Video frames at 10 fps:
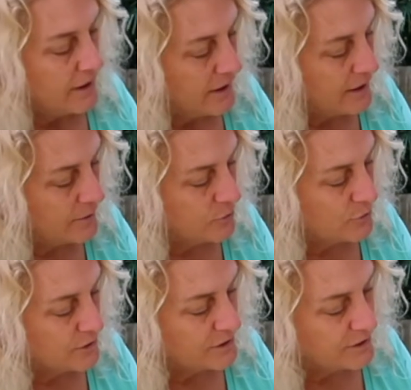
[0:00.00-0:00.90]
and I'm
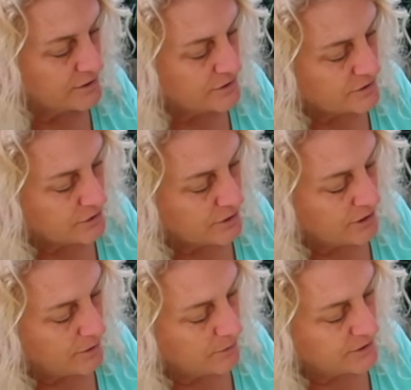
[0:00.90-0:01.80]
going to insert
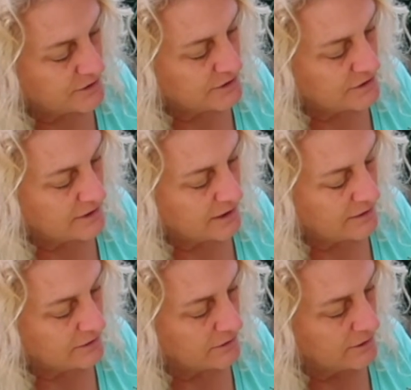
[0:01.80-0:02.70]
it up into that
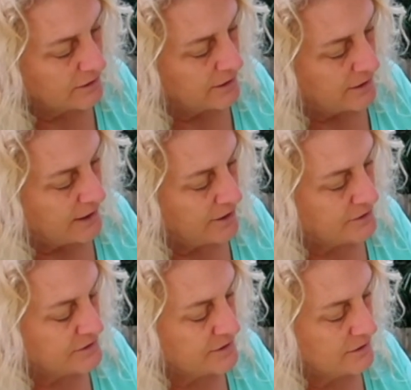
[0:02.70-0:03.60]
little
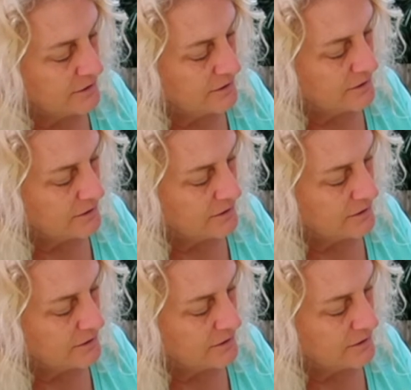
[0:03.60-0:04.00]
housing,